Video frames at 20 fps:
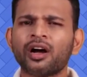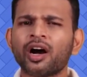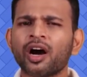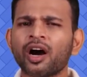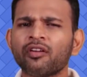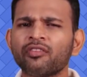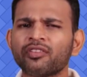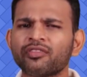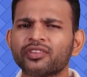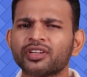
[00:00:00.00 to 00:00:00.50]

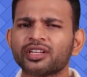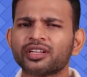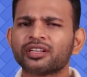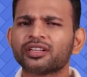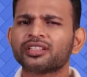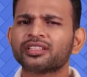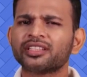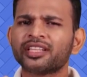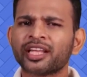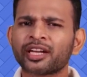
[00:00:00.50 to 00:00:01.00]
However,
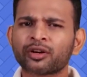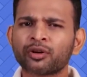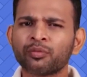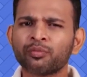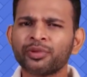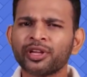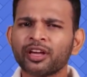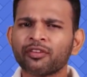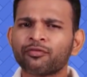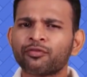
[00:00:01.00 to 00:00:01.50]
there could
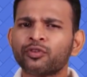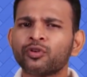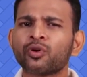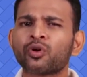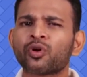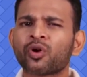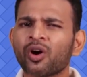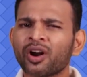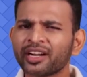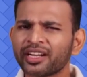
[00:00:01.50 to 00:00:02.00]
be a few
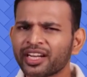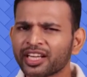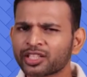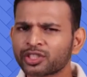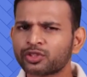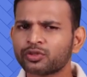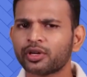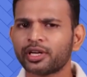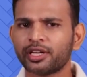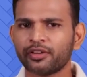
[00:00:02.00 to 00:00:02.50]

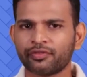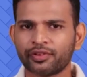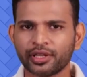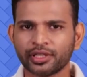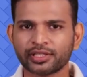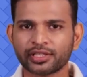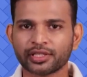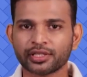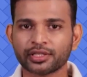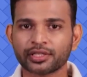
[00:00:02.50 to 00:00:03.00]
contextual
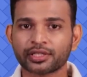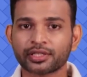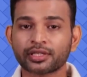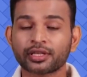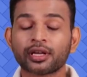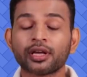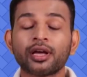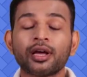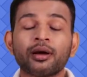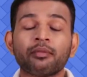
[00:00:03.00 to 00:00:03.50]
differences,
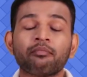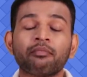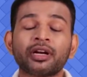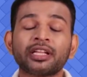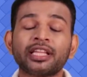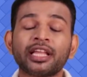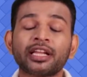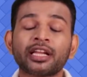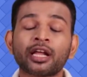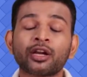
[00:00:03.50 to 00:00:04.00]

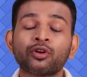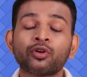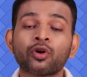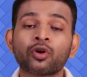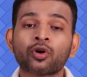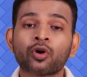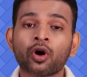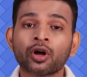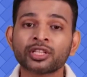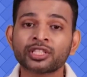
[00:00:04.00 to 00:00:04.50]
but there are no
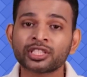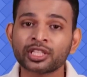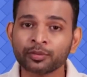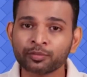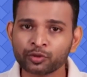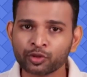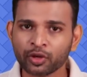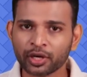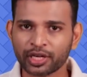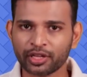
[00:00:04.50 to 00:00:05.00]
conceptual